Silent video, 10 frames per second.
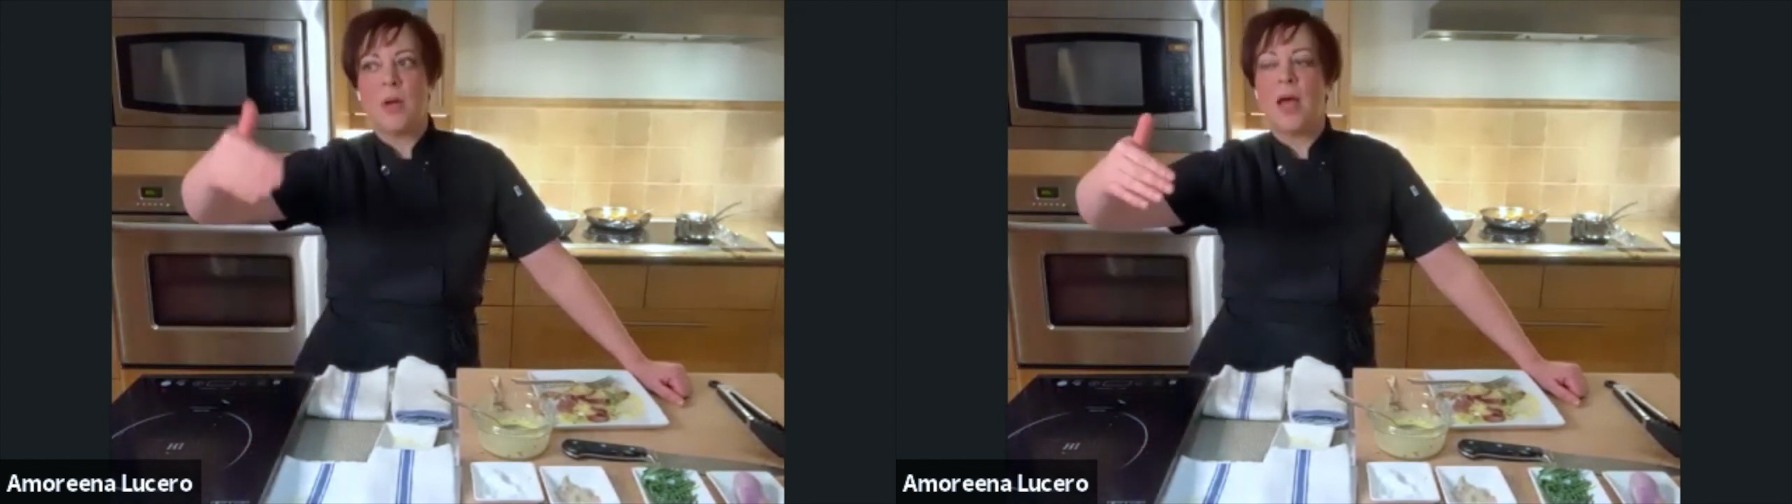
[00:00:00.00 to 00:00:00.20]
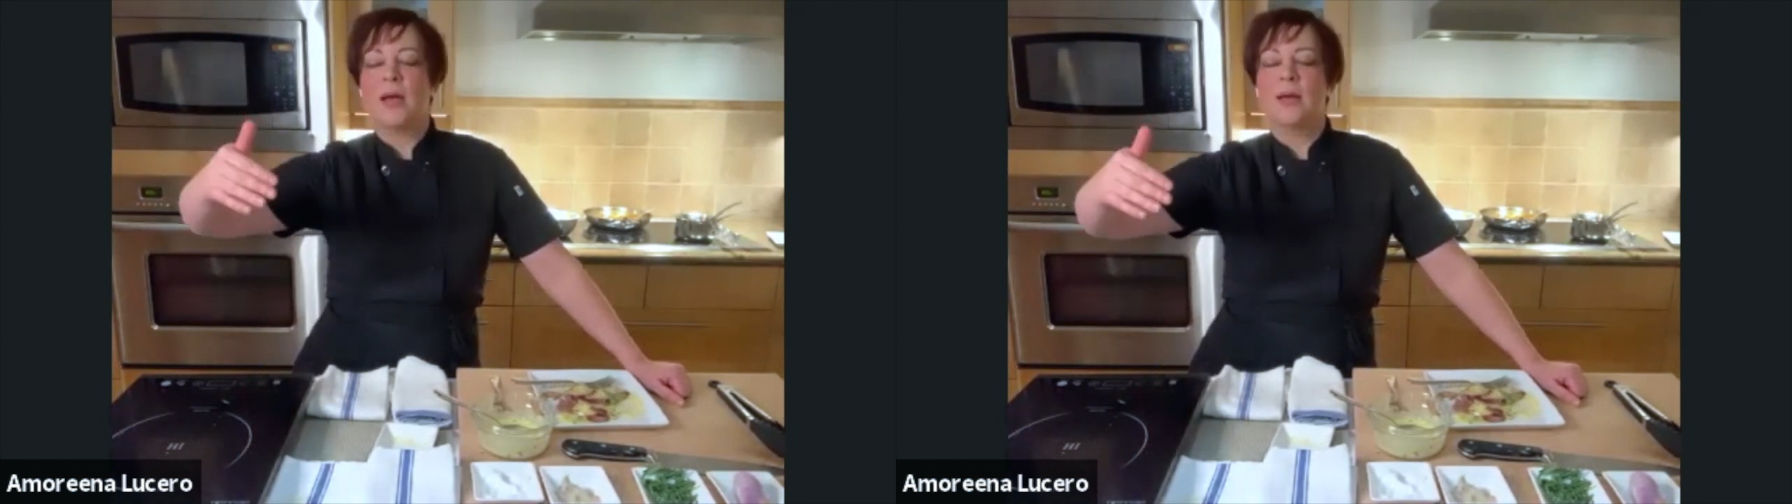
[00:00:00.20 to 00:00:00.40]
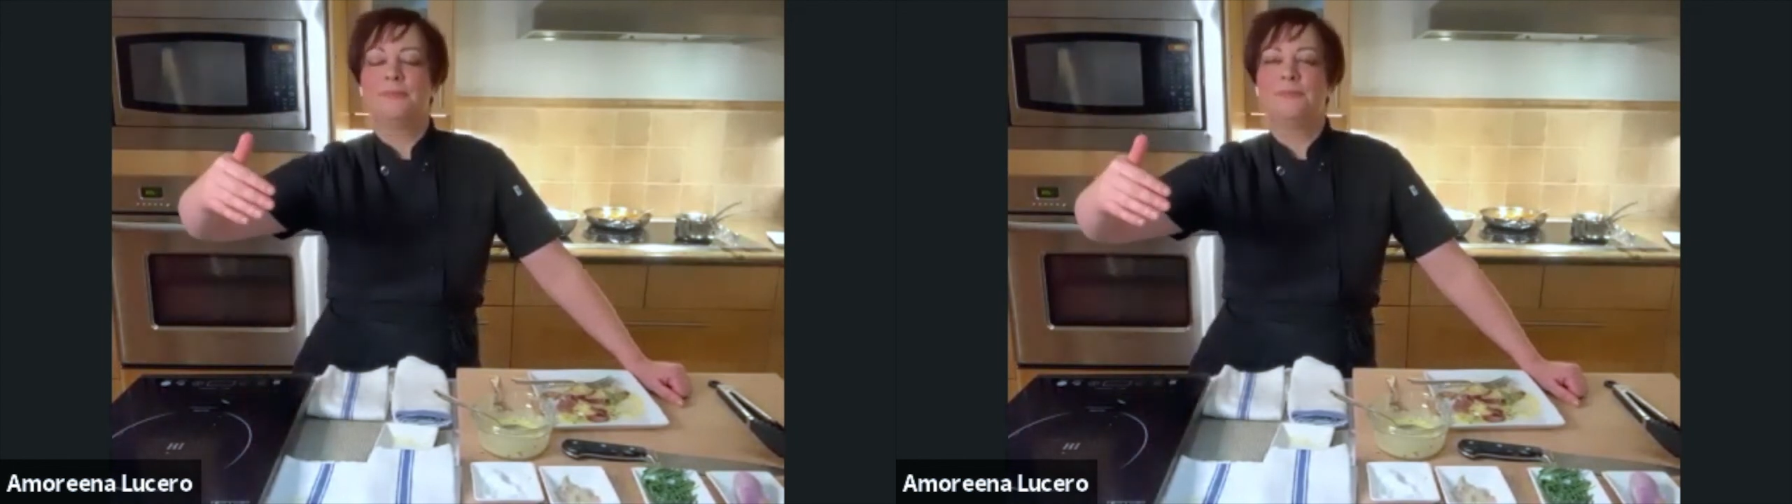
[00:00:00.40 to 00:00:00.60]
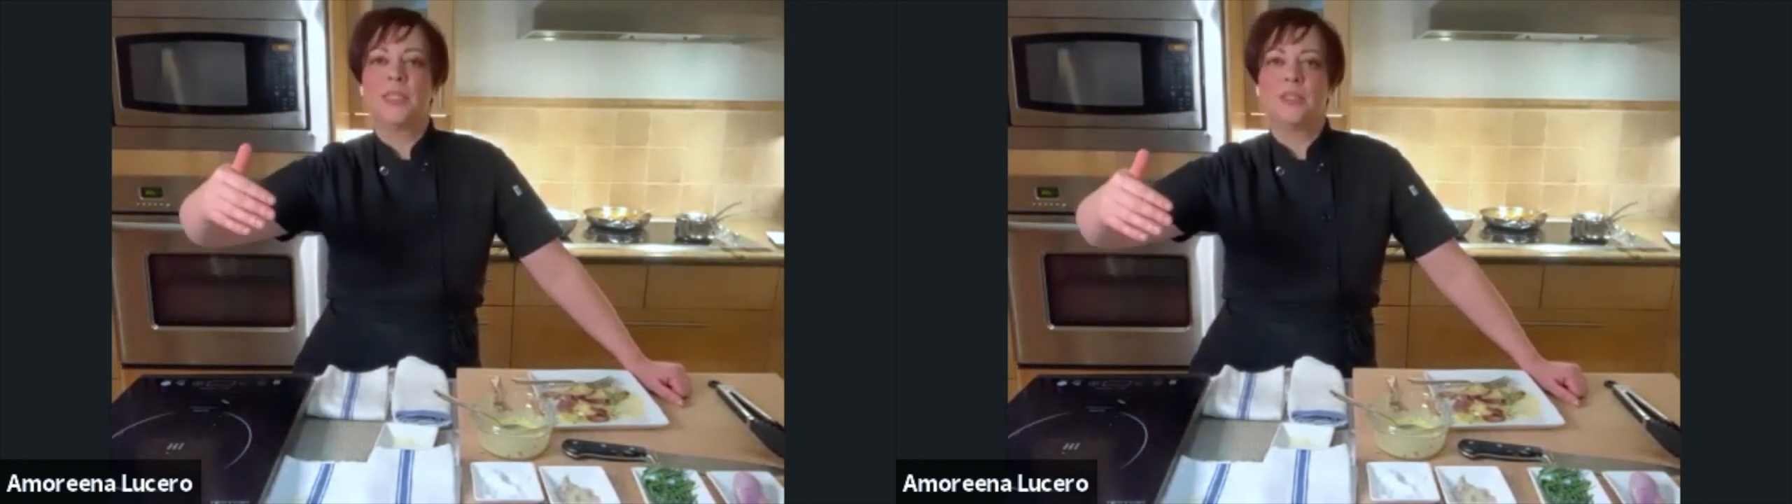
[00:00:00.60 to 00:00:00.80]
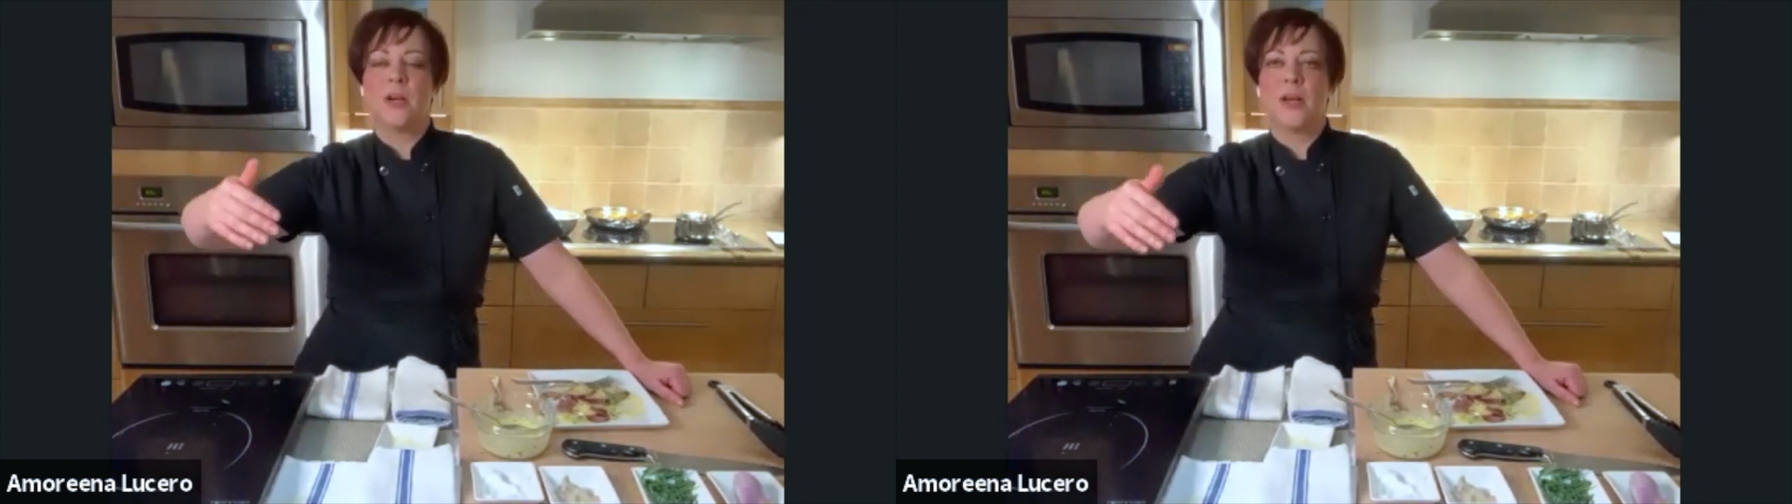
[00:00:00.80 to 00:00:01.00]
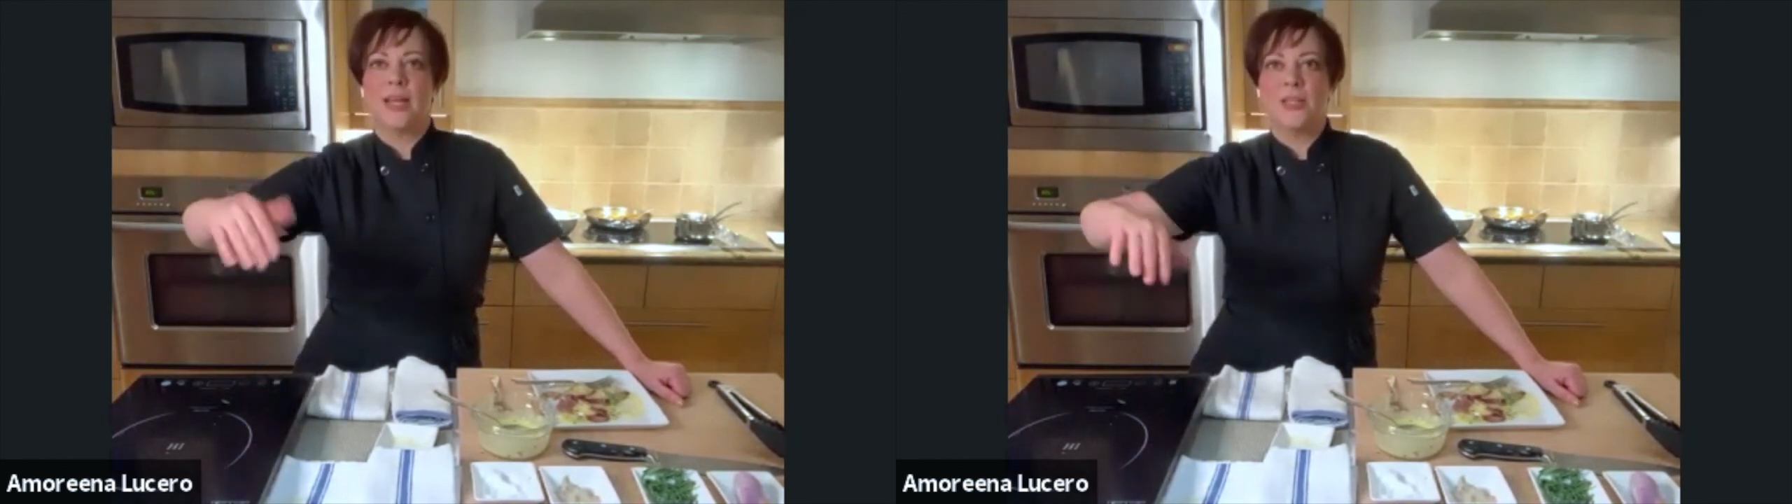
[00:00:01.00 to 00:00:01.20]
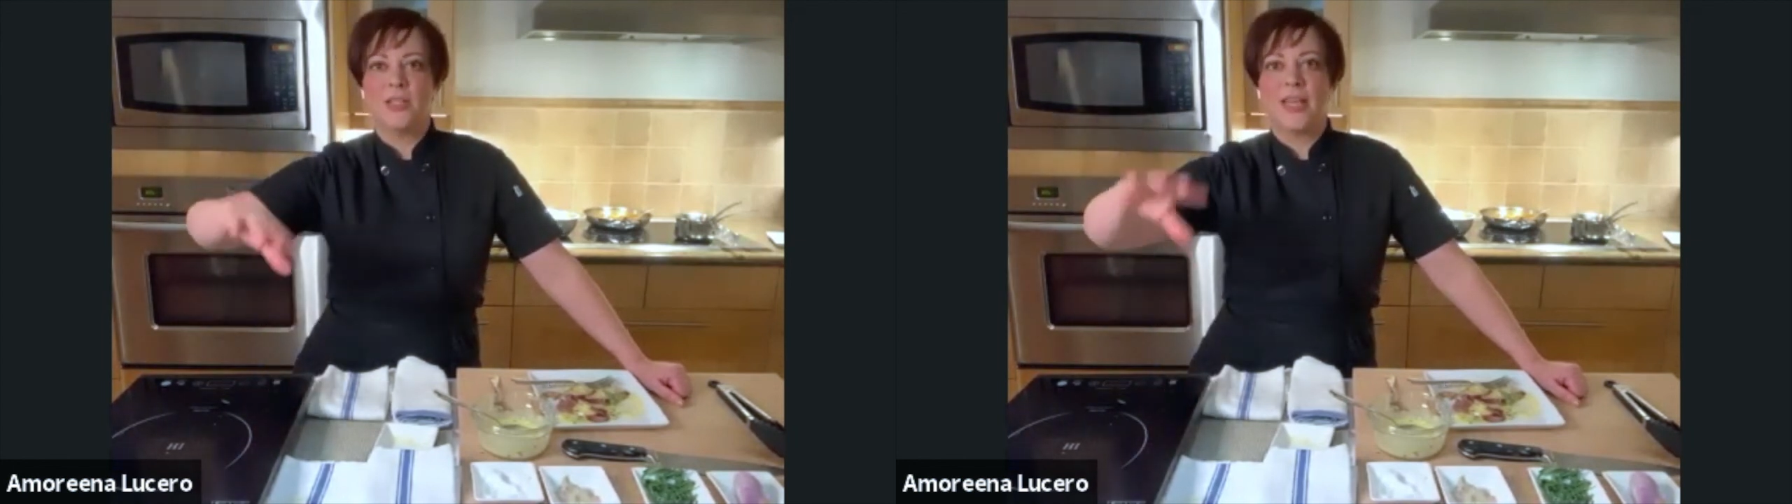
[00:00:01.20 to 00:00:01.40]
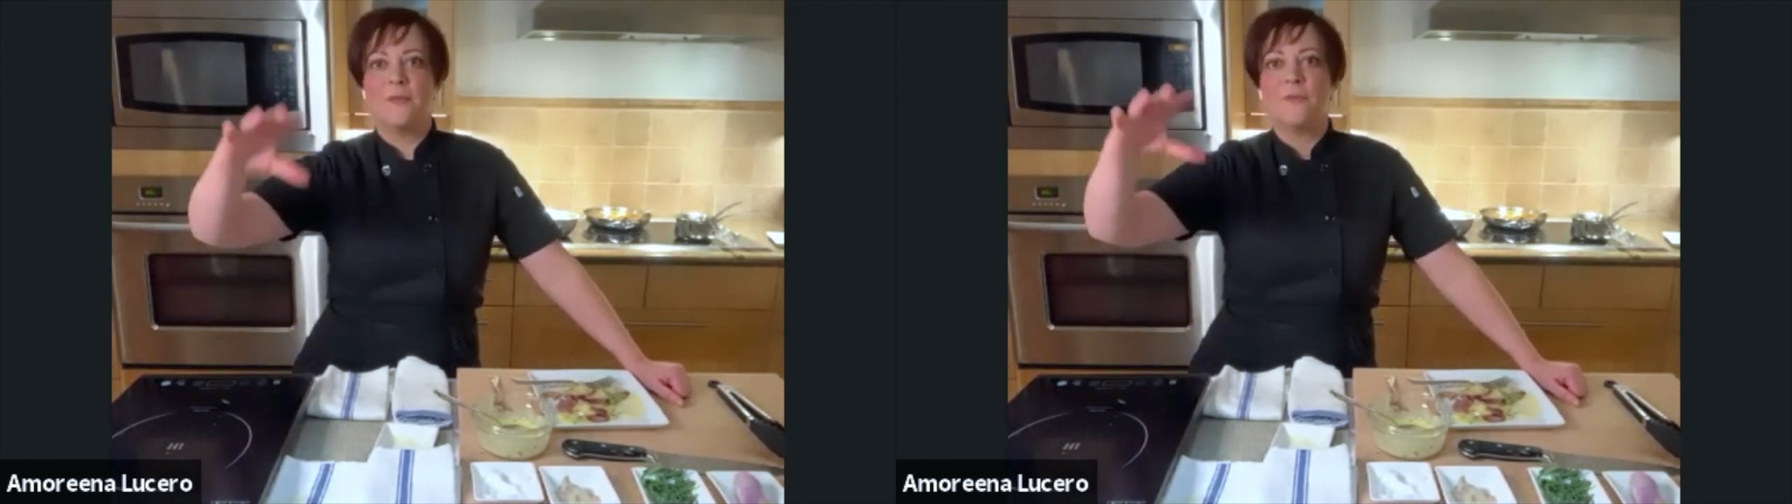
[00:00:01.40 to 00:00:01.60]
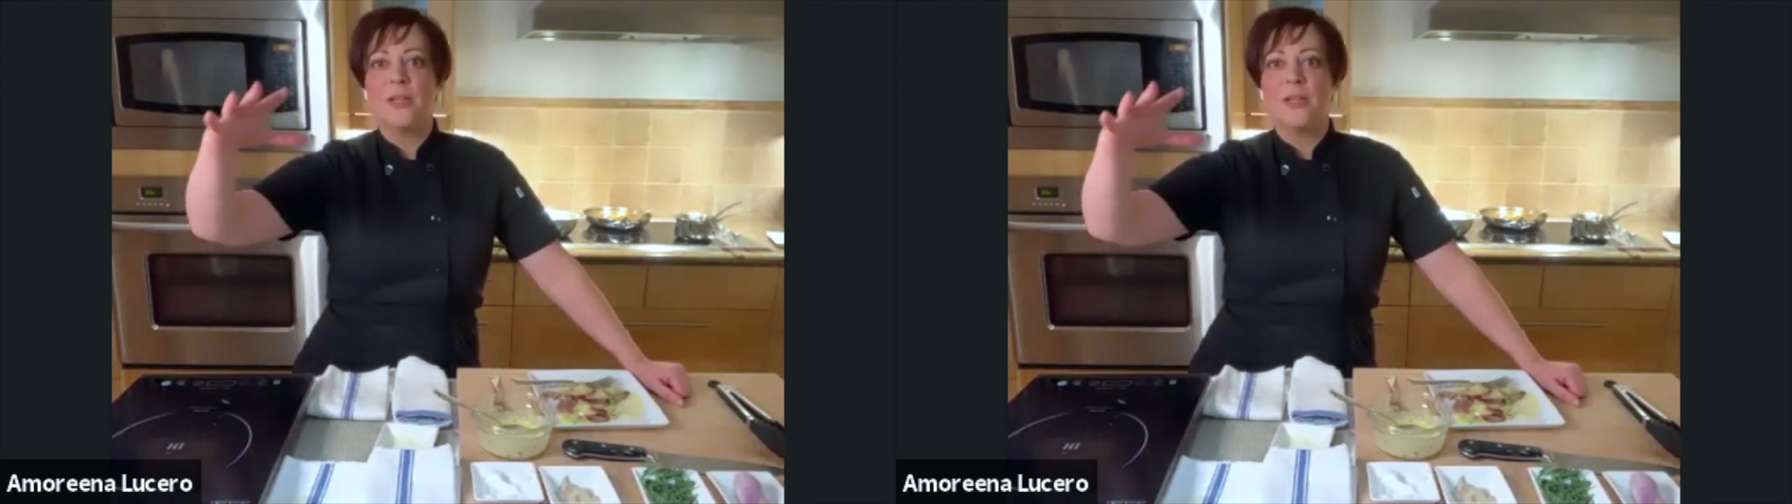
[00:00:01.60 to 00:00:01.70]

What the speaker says: I should say a